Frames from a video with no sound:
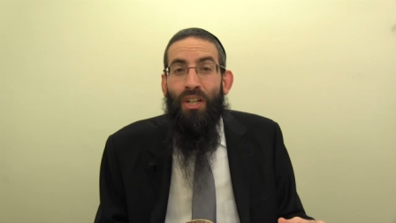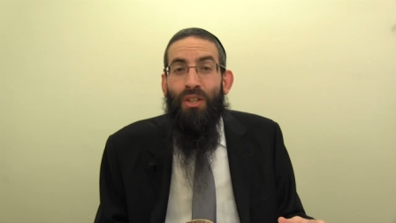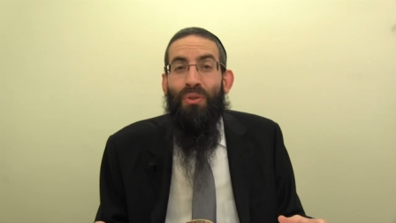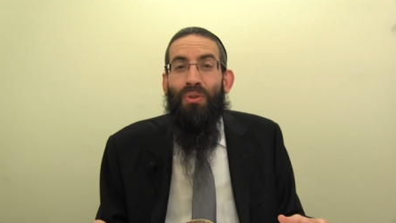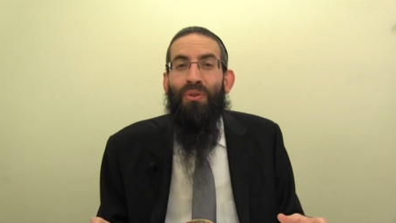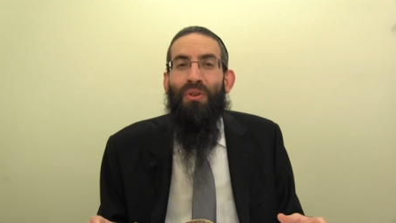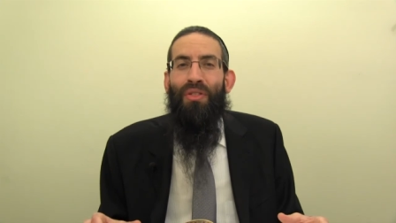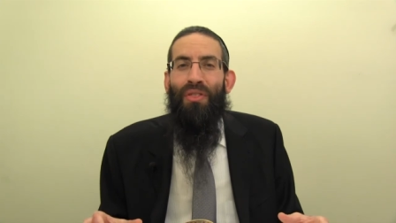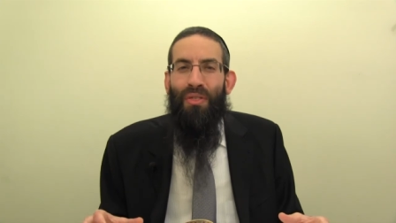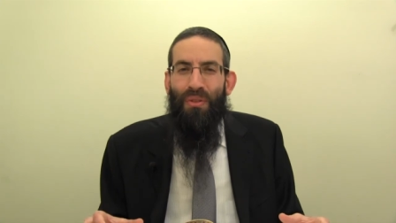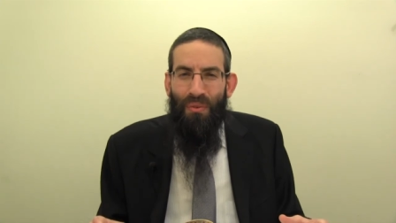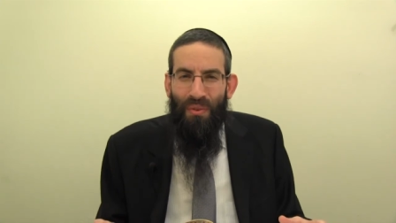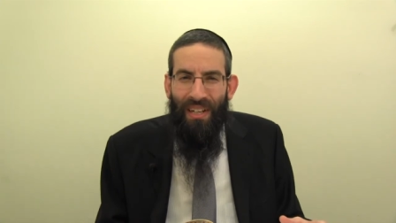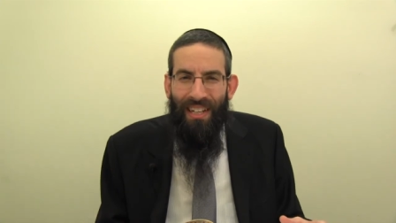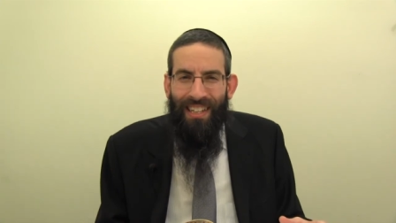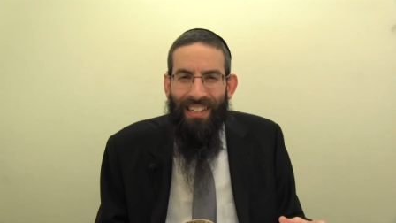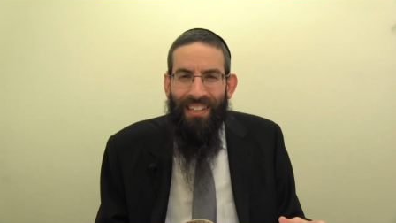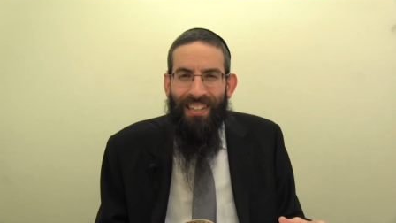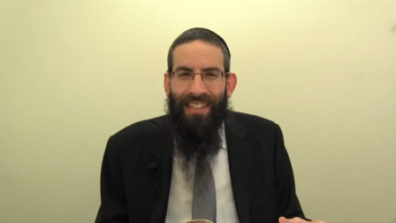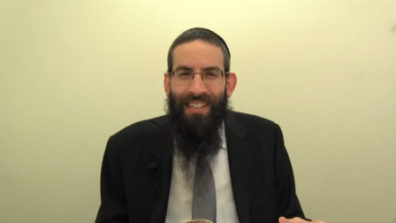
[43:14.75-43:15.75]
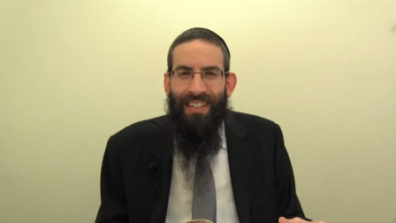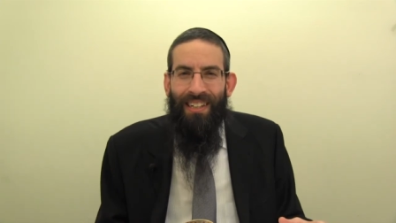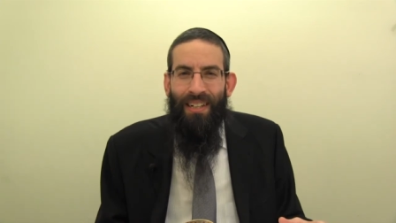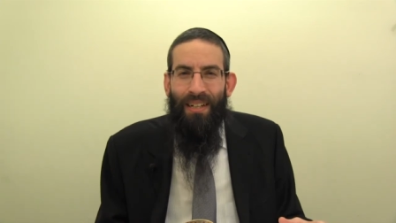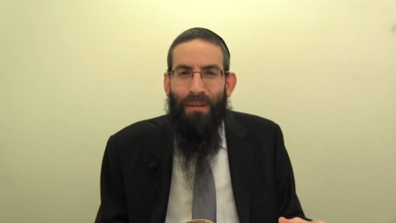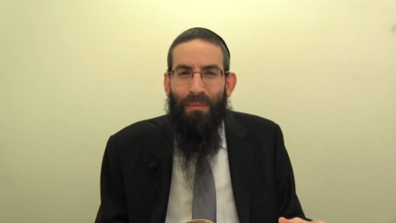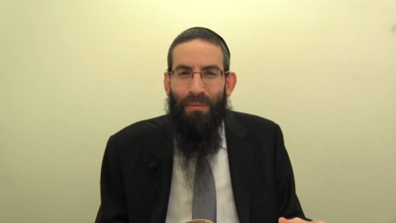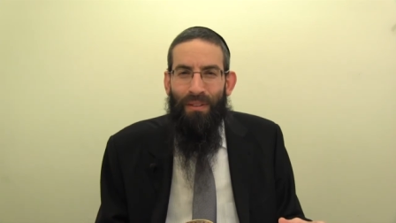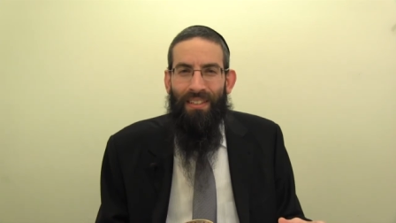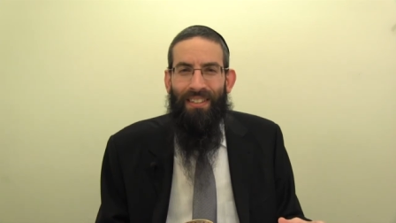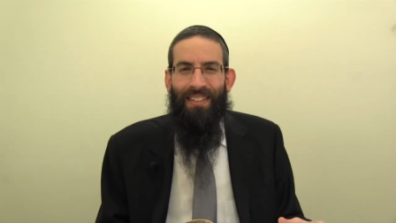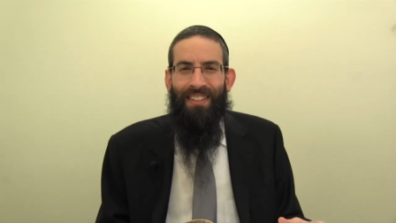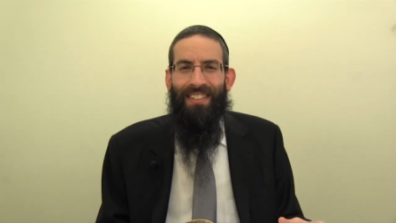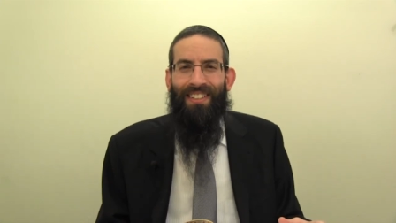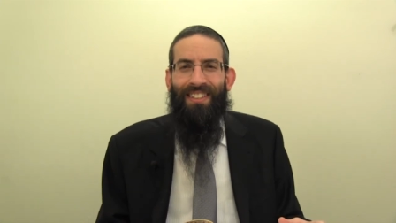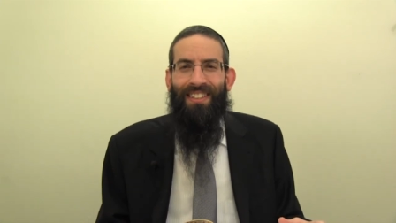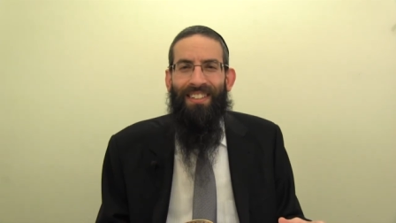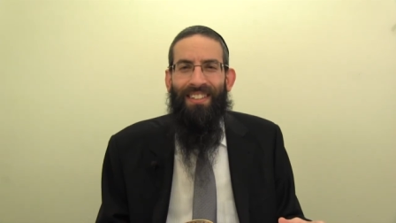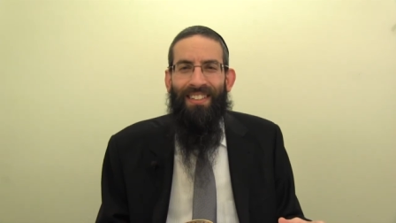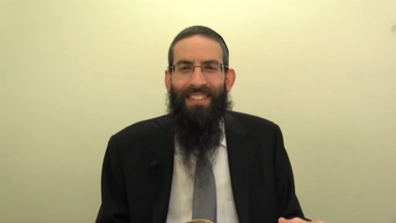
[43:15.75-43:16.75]
to three
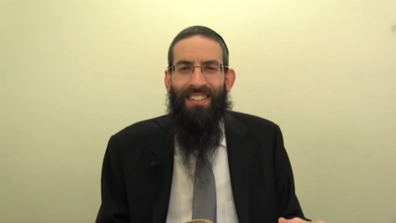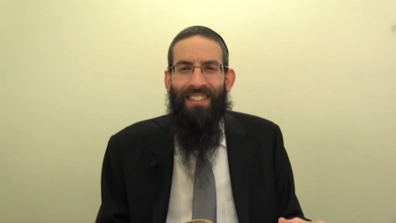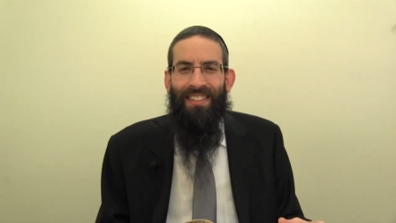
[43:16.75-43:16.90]
brisos.